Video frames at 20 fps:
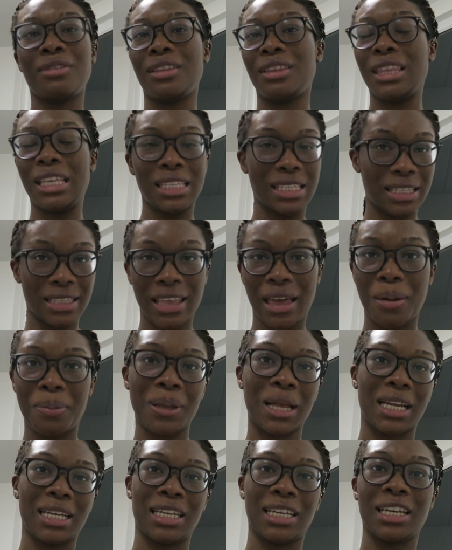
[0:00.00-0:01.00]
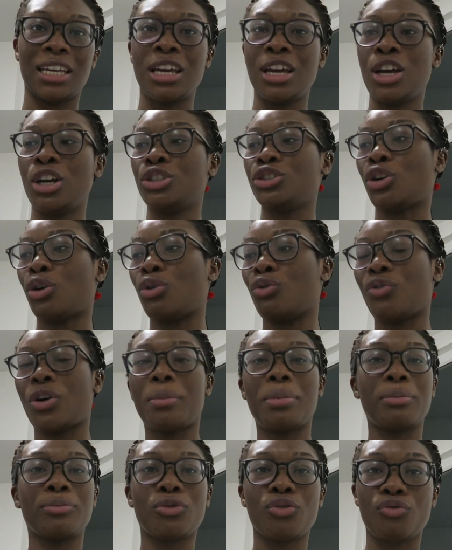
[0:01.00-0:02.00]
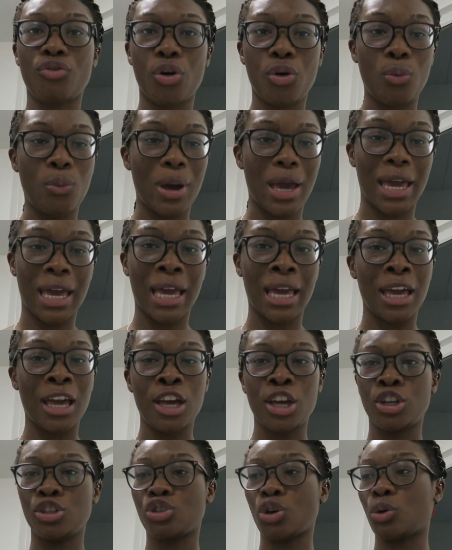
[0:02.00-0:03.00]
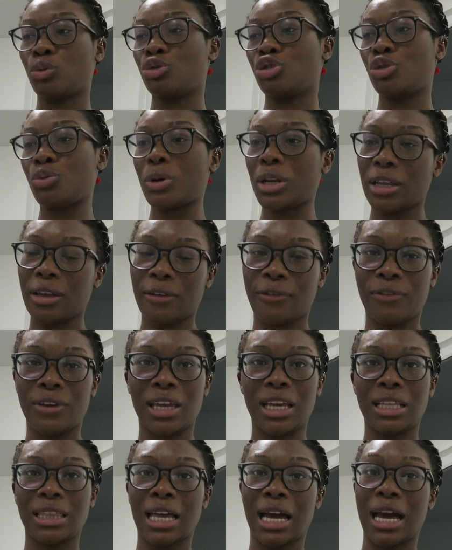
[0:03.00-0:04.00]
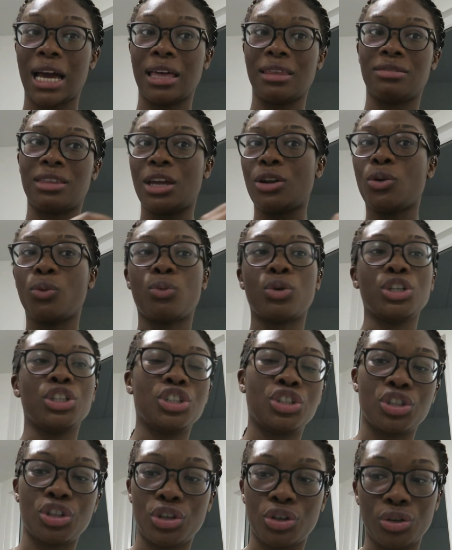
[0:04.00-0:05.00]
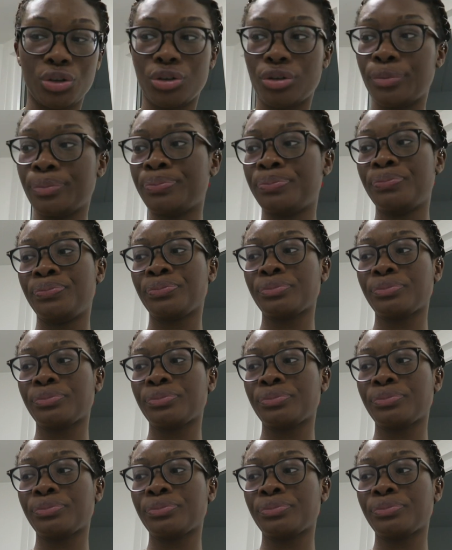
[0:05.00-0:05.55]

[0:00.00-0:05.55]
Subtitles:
This is their planet. Don't rub them the wrong way. Don't do anything that they don't want you to do,